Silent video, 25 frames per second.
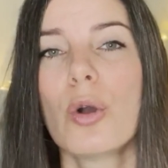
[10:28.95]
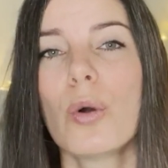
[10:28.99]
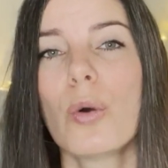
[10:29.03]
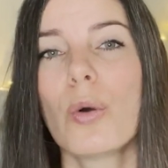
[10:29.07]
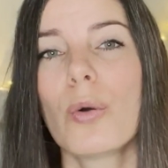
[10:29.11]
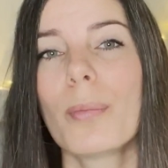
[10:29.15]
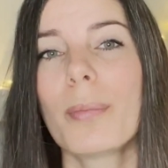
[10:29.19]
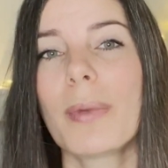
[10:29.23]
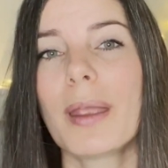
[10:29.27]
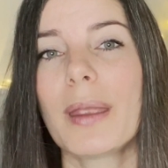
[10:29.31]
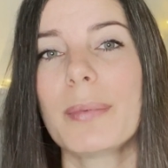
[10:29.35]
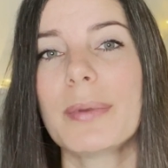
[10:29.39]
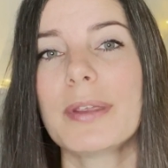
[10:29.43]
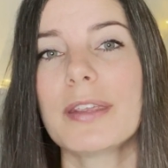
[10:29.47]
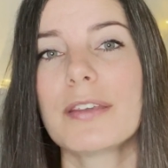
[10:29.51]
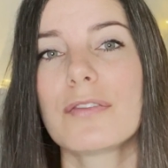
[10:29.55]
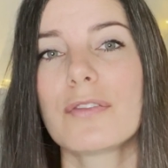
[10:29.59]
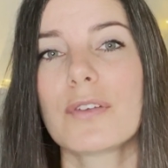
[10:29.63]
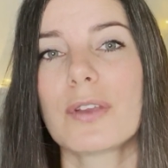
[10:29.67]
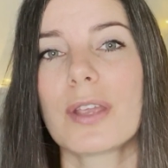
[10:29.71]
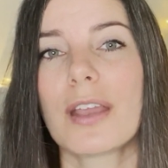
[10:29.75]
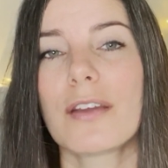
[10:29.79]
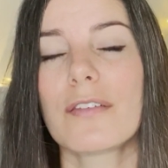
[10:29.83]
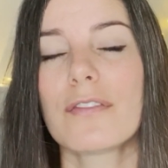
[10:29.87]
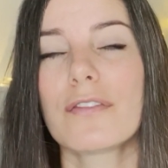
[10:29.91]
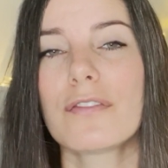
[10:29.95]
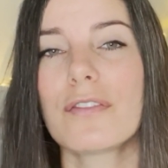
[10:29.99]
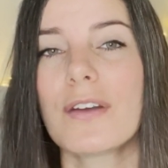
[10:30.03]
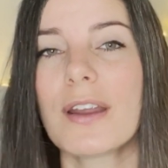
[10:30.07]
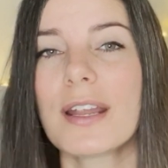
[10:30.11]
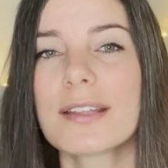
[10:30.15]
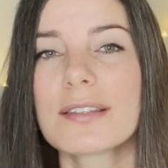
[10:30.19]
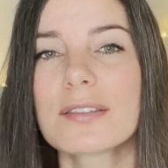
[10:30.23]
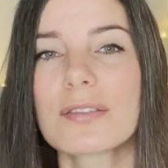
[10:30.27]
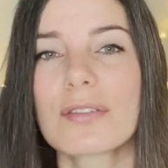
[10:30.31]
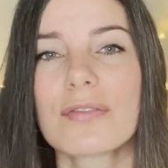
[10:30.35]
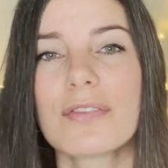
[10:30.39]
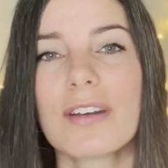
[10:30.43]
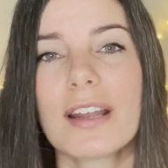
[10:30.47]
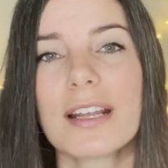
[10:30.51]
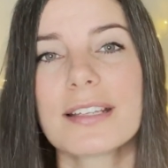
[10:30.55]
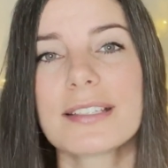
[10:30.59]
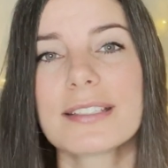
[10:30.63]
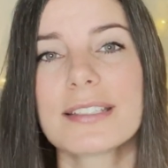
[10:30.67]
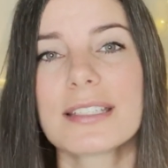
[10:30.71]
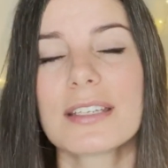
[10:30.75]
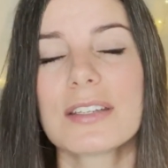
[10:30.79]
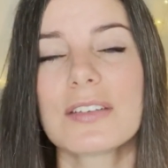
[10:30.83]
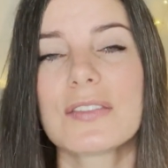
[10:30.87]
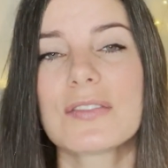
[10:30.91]
or maybe if you have friends or
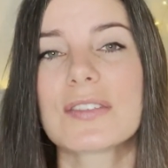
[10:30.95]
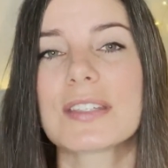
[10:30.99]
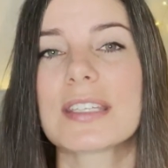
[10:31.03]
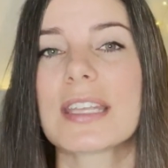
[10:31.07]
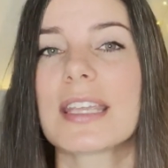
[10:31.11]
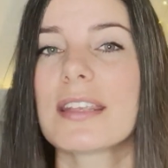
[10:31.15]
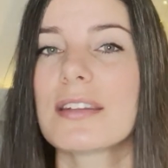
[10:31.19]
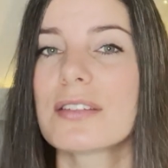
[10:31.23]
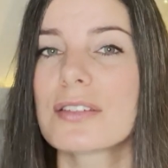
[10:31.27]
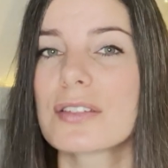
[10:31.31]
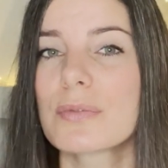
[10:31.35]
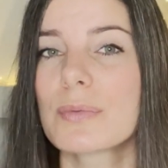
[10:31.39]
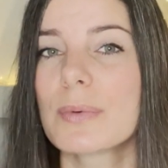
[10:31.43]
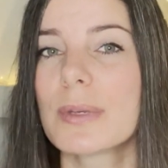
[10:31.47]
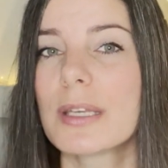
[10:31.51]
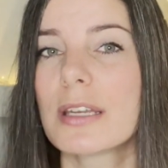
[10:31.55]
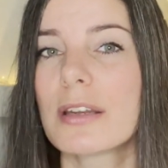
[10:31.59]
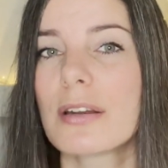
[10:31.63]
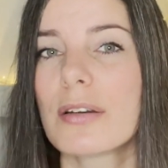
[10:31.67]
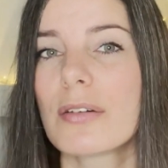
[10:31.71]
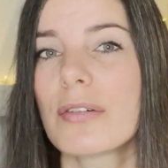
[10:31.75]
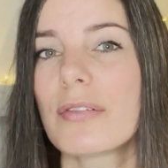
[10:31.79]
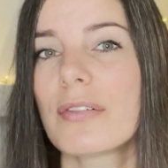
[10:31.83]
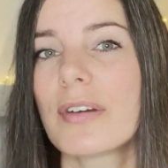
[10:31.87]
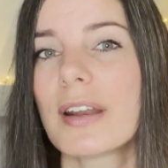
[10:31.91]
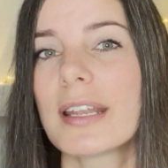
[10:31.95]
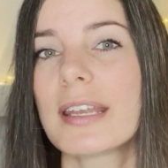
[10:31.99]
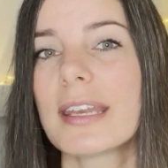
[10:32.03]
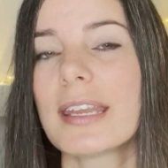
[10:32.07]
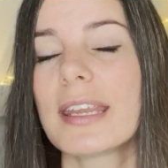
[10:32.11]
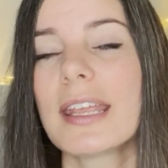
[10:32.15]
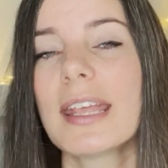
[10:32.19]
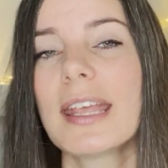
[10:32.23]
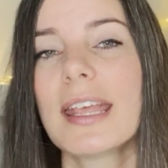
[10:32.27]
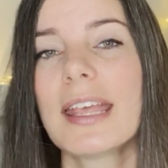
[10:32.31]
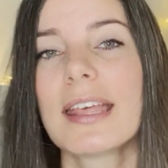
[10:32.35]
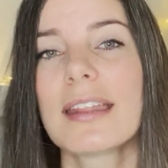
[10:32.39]
relatives in Sweden already,